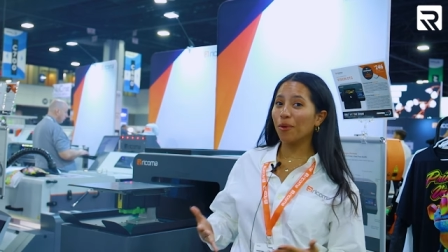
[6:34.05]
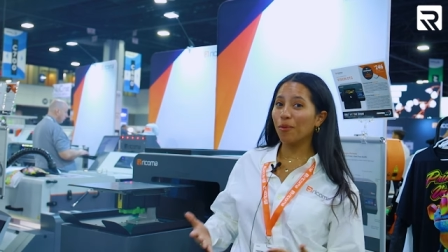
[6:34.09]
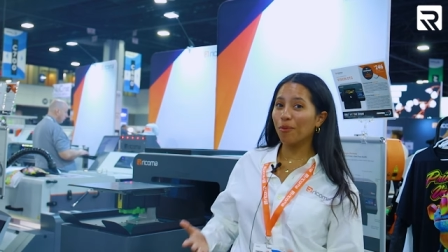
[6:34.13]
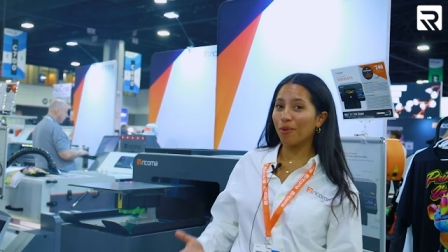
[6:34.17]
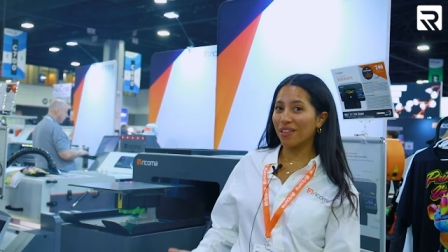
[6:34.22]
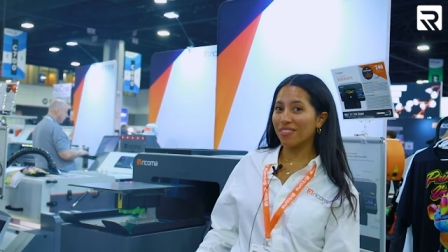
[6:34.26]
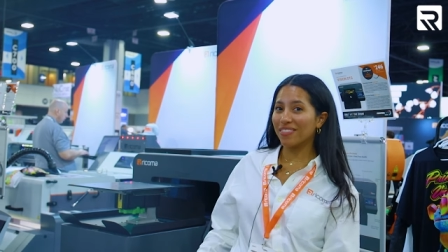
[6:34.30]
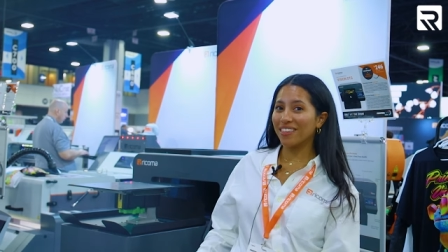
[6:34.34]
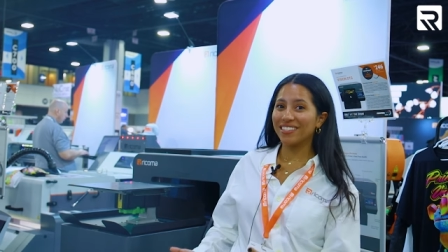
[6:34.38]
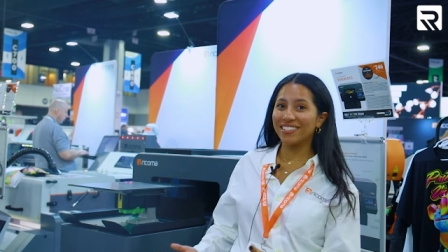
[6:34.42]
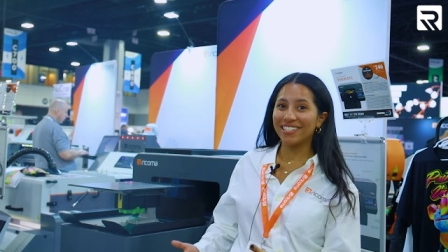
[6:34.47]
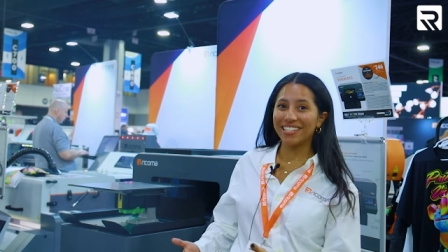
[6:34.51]

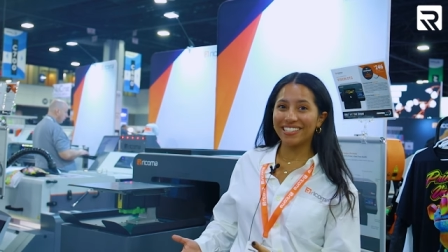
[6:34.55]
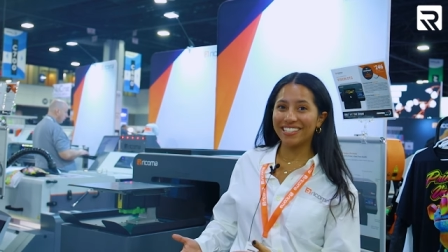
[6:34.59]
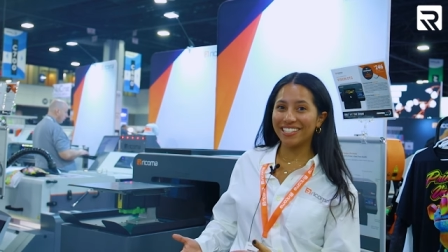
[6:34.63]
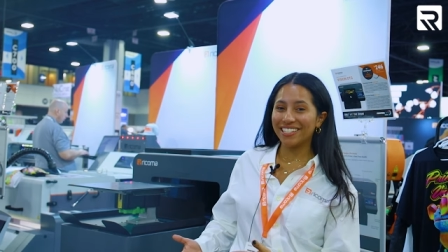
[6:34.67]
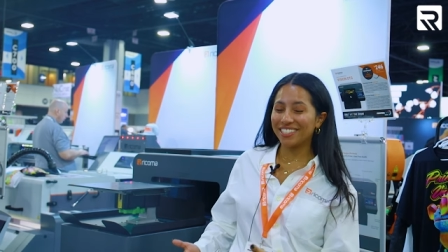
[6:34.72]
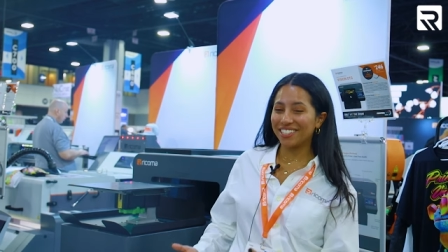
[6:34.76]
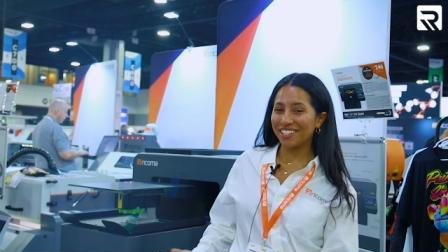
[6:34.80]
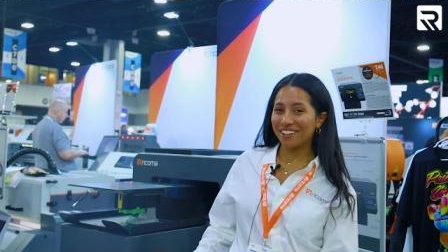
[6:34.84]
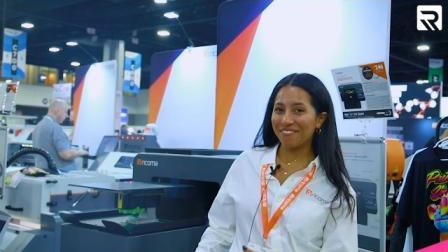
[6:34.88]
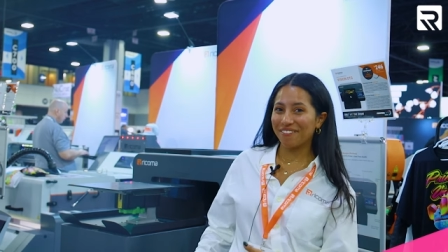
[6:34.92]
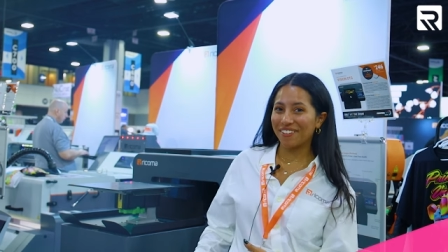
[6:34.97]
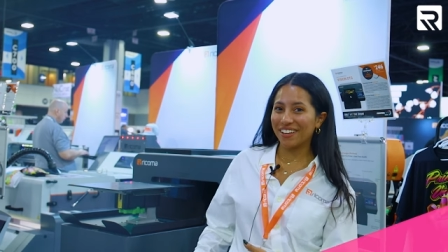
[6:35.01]
with the
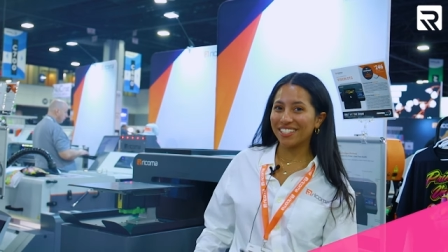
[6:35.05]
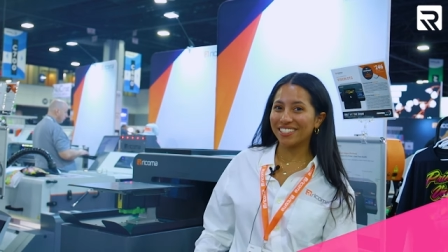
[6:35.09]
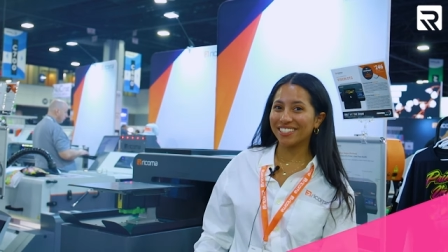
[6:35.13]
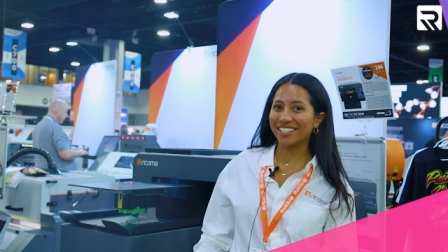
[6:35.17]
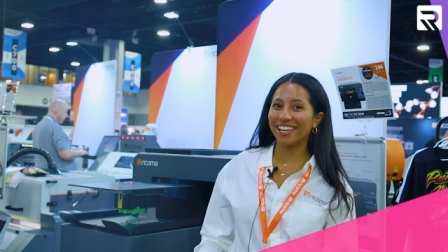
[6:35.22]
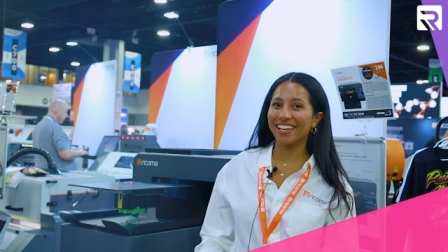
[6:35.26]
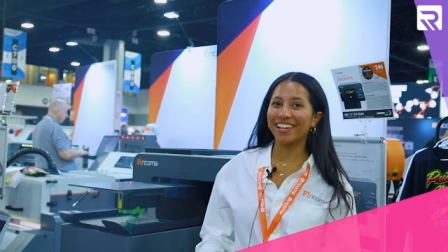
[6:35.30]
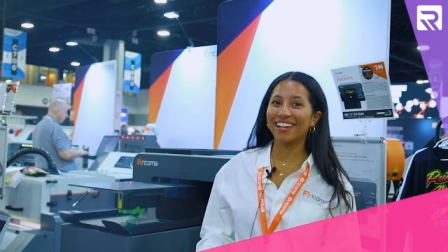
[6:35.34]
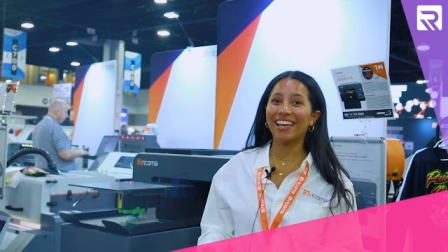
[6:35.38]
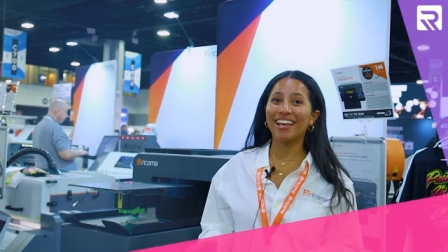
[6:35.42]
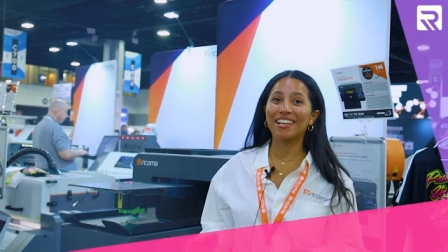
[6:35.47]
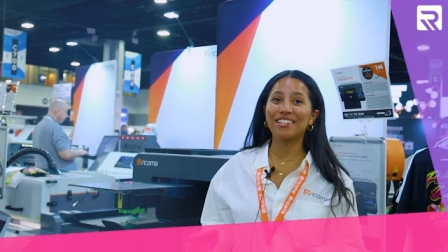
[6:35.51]
DTG
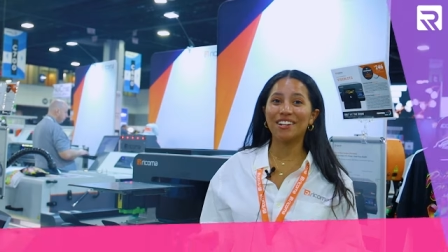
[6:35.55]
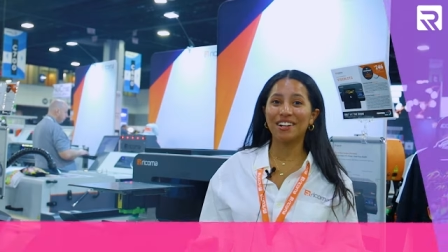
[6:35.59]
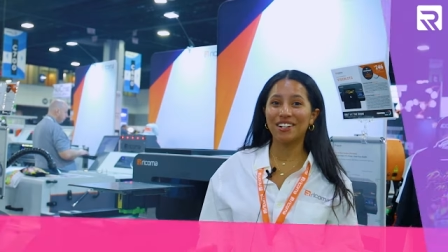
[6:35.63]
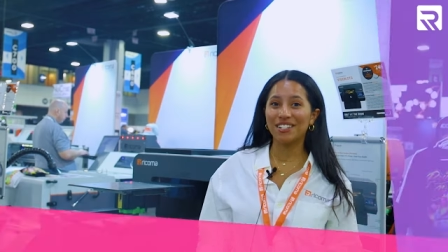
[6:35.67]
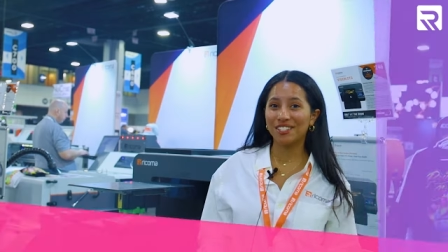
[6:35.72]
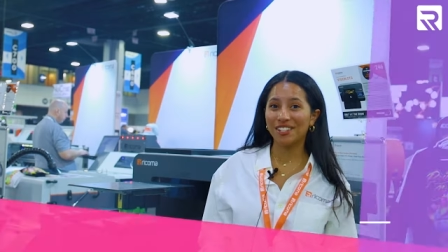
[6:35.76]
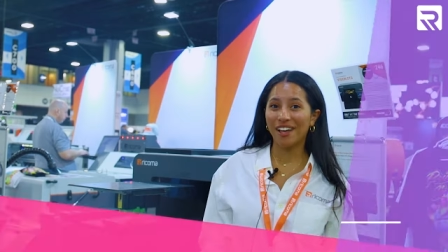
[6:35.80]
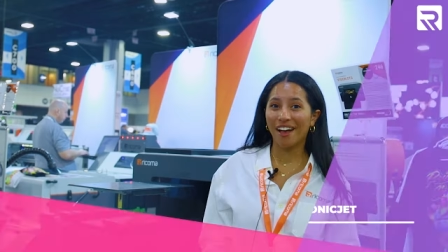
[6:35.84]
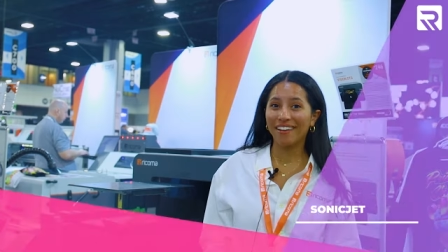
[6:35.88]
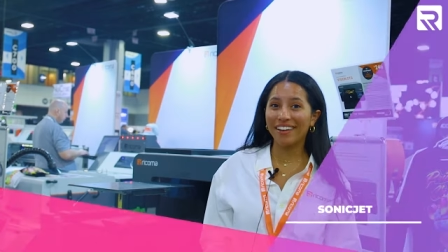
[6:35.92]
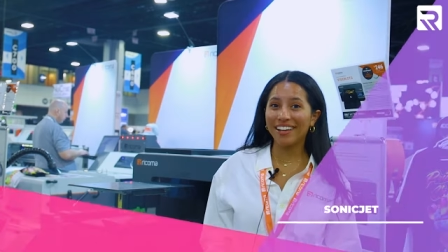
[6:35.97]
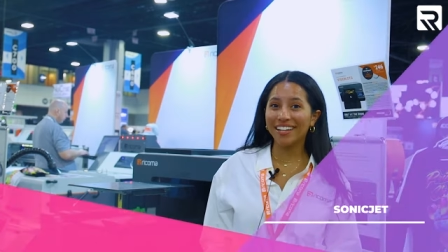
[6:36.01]
Vision is our
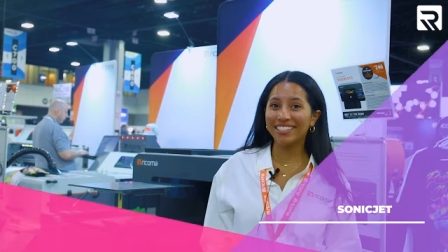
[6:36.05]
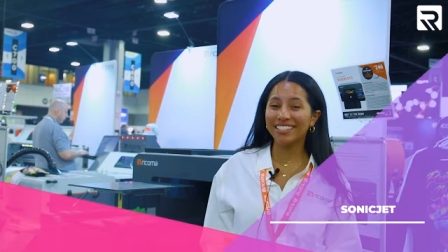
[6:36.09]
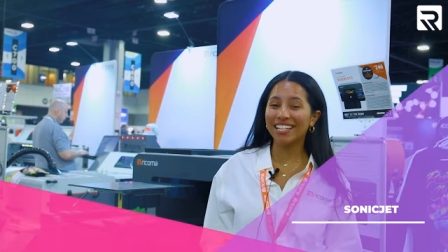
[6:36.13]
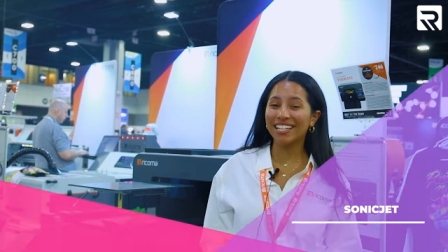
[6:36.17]
Sonic